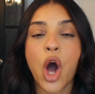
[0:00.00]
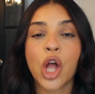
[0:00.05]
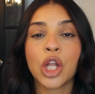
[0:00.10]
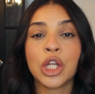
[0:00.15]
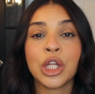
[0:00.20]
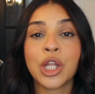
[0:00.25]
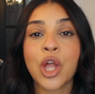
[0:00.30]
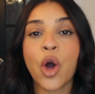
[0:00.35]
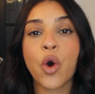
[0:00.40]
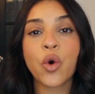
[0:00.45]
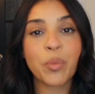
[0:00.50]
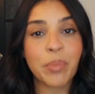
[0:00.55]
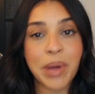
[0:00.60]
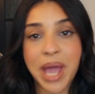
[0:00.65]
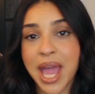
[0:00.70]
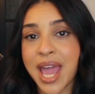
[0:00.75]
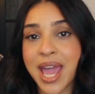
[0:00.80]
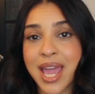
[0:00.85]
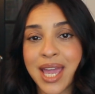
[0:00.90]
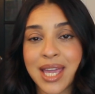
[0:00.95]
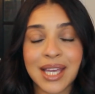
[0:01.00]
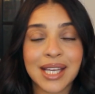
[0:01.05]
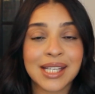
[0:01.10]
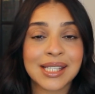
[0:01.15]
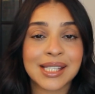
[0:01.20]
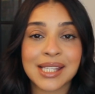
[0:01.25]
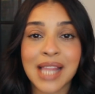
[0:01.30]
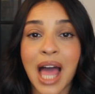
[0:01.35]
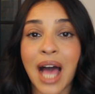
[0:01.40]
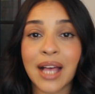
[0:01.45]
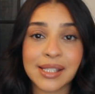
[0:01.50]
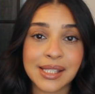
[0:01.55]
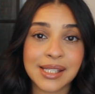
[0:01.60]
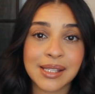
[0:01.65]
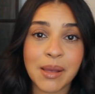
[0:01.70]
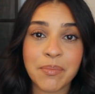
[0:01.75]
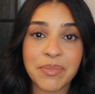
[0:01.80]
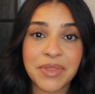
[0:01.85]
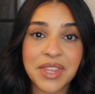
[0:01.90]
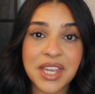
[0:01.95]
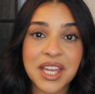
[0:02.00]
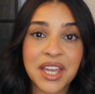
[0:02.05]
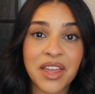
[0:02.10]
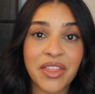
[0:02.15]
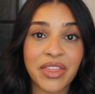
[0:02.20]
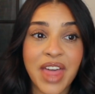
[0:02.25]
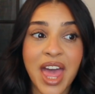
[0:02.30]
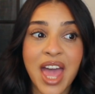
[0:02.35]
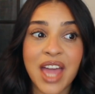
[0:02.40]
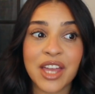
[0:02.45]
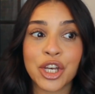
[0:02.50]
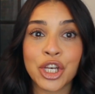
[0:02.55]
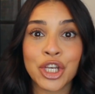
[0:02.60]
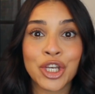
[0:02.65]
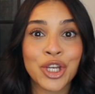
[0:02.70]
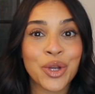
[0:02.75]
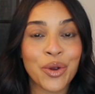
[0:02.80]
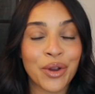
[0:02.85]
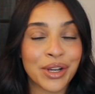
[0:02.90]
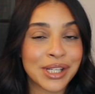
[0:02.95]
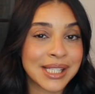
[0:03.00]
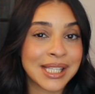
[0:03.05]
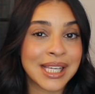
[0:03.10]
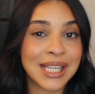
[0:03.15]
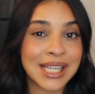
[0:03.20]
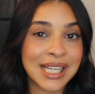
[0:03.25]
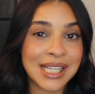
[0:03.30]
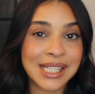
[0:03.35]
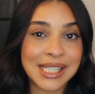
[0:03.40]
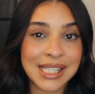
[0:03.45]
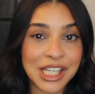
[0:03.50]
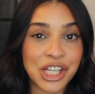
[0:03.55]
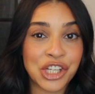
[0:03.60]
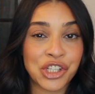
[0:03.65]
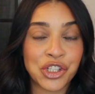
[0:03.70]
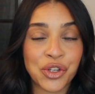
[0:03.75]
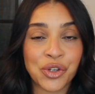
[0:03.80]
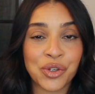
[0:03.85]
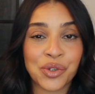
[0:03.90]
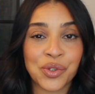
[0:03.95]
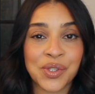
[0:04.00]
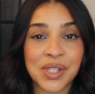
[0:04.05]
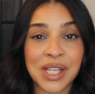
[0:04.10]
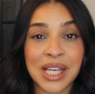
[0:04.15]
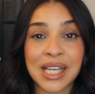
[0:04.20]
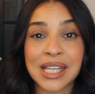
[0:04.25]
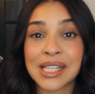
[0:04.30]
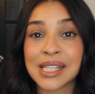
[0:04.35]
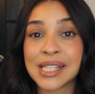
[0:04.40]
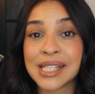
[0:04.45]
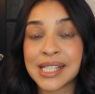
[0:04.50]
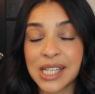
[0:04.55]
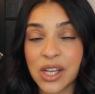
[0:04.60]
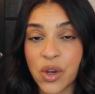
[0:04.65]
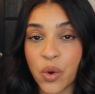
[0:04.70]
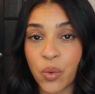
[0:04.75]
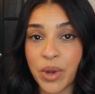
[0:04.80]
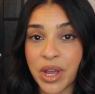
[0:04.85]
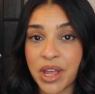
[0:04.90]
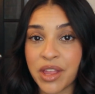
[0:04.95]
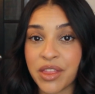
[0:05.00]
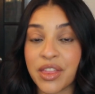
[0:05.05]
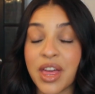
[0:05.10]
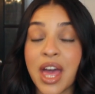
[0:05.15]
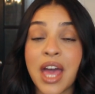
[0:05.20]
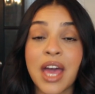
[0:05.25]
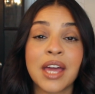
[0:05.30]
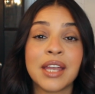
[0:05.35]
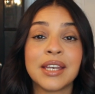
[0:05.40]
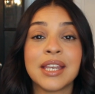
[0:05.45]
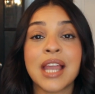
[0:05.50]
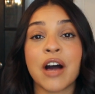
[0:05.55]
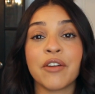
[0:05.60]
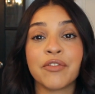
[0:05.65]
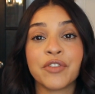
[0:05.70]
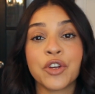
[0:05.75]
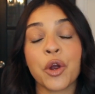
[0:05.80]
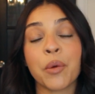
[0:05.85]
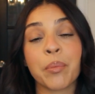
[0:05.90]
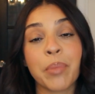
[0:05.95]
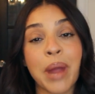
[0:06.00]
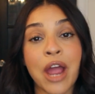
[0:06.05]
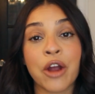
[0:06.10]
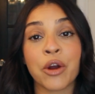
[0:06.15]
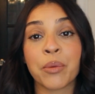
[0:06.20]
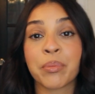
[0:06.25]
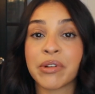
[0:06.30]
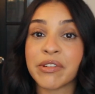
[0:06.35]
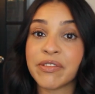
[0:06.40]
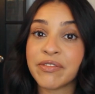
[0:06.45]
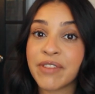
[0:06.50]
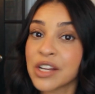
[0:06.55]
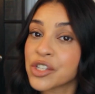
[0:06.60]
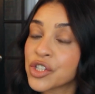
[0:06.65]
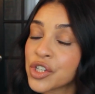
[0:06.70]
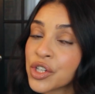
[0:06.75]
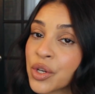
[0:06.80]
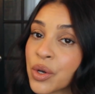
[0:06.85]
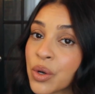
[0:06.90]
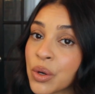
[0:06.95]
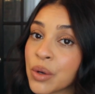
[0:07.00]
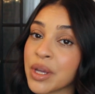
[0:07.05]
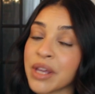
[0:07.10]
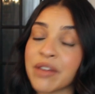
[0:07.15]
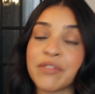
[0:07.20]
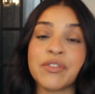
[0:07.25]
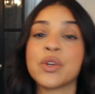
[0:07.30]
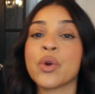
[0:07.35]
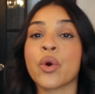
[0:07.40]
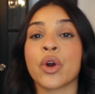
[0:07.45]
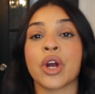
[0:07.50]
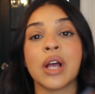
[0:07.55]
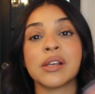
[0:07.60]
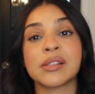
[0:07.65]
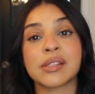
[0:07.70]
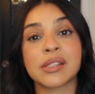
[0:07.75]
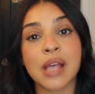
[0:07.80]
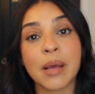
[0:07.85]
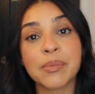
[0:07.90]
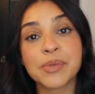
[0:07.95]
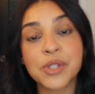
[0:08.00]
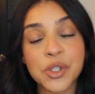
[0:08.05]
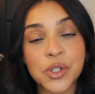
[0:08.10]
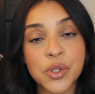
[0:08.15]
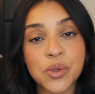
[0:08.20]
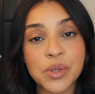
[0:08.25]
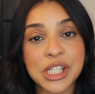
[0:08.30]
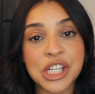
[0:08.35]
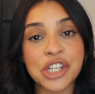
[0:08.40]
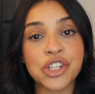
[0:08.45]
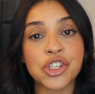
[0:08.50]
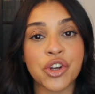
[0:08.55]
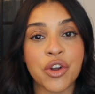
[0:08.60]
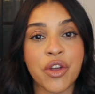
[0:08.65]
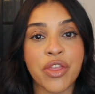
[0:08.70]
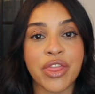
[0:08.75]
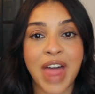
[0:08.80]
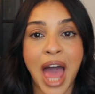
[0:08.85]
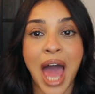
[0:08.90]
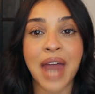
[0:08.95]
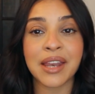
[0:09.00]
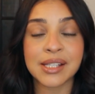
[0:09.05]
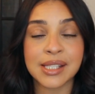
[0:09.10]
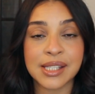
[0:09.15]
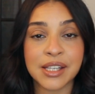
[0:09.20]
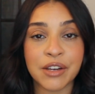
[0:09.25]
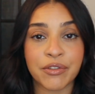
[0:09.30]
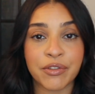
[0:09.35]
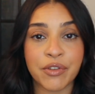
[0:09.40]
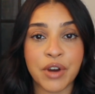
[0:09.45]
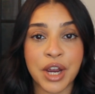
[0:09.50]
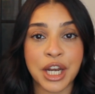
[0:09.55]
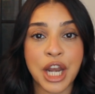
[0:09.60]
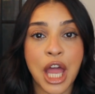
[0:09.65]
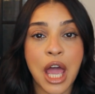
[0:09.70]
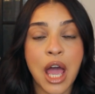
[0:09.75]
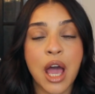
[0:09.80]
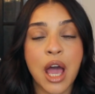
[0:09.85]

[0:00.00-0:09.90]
low pay is not something that New York City teachers deal with. Now, if you're a paraprofessional, if you're a substitute teacher, that is different.